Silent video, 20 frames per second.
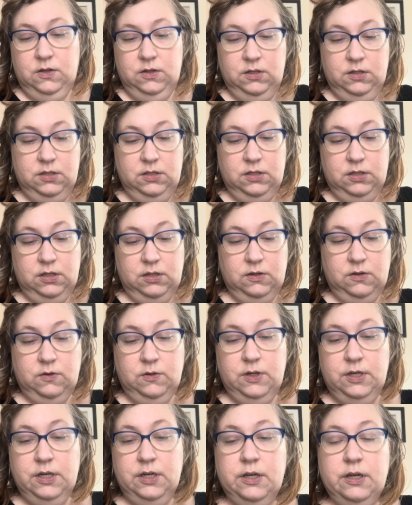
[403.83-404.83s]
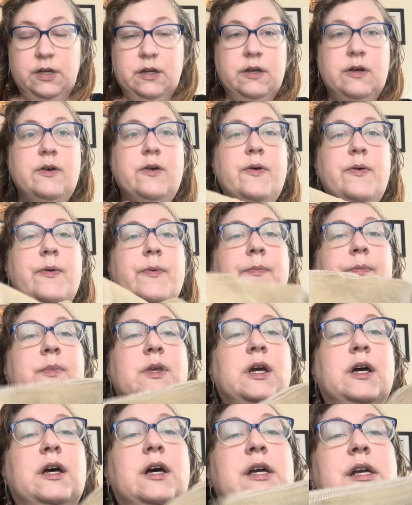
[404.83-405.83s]
So
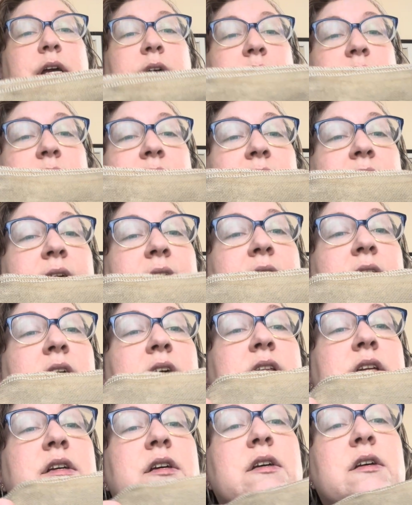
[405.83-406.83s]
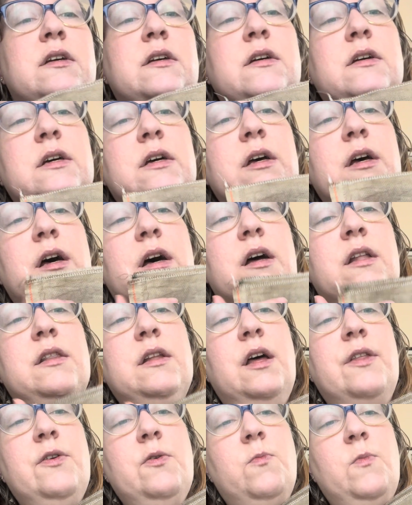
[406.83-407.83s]
yeah, I had
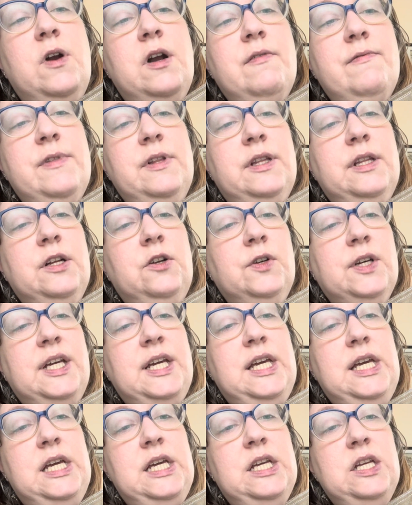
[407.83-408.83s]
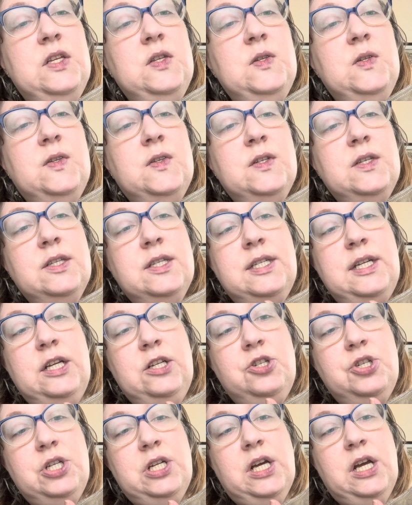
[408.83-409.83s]
another one of the little keys
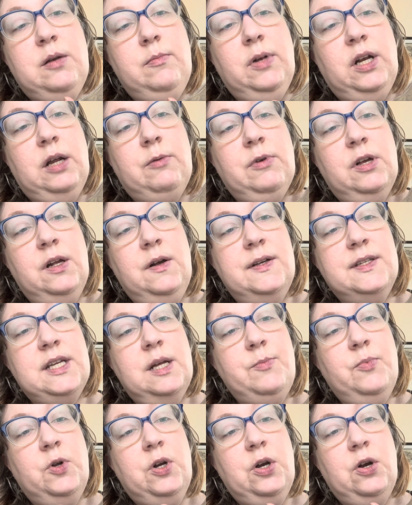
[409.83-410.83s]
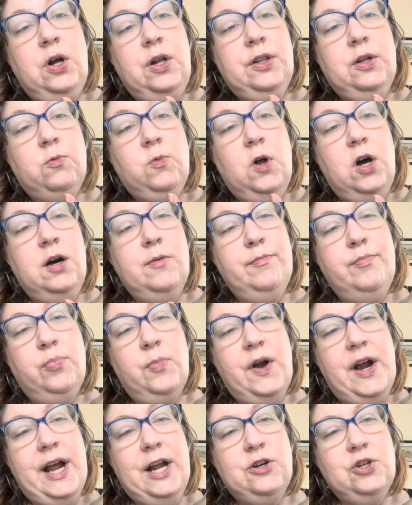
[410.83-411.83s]
stitched in, but I realized I put it on the wrong
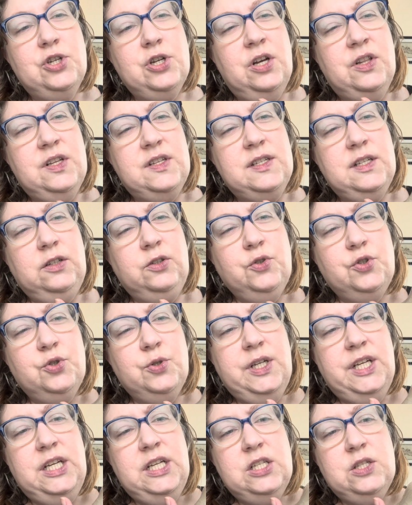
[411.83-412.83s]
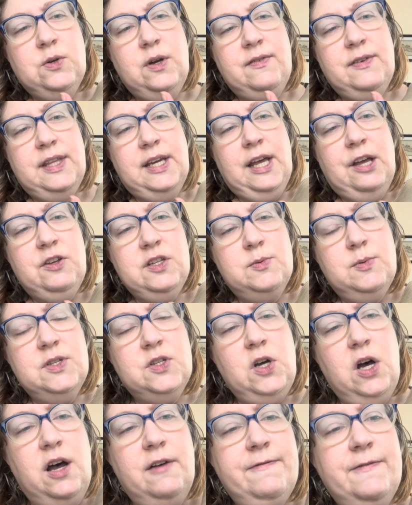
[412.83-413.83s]
branch on this little tree, so everything else was
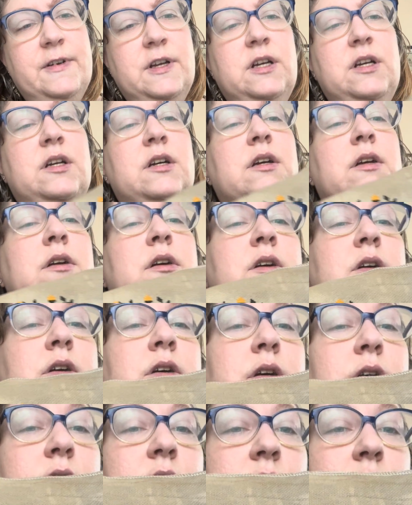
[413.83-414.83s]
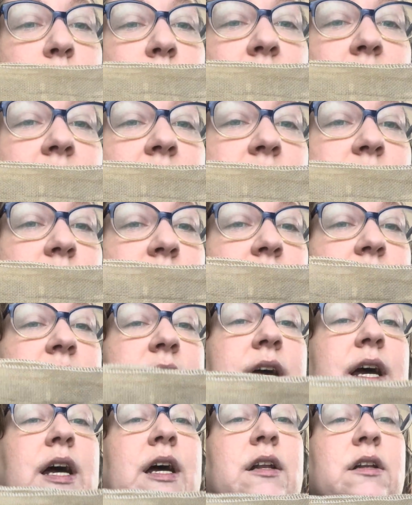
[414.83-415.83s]
off. But other than
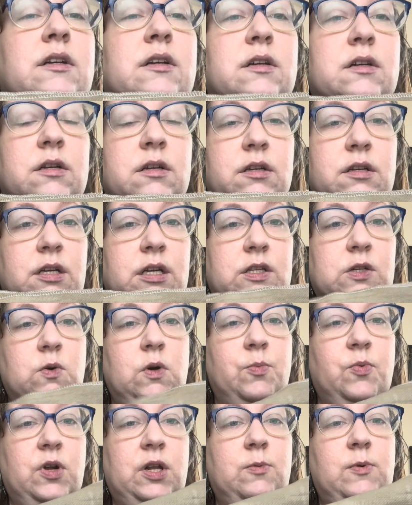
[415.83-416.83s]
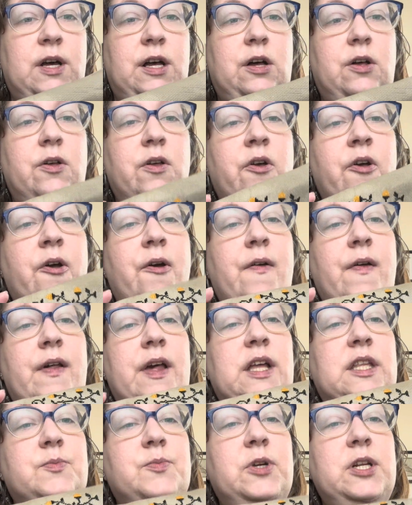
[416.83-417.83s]
that, it's going pretty well.
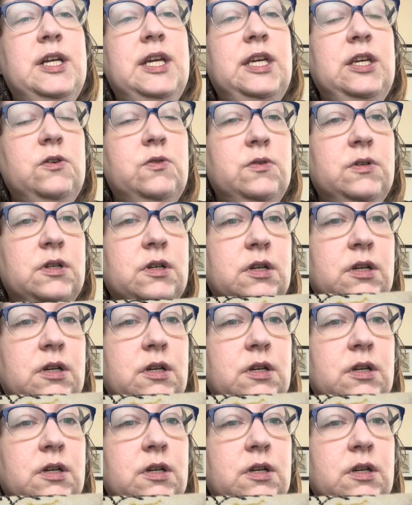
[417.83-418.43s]
It's pretty cute.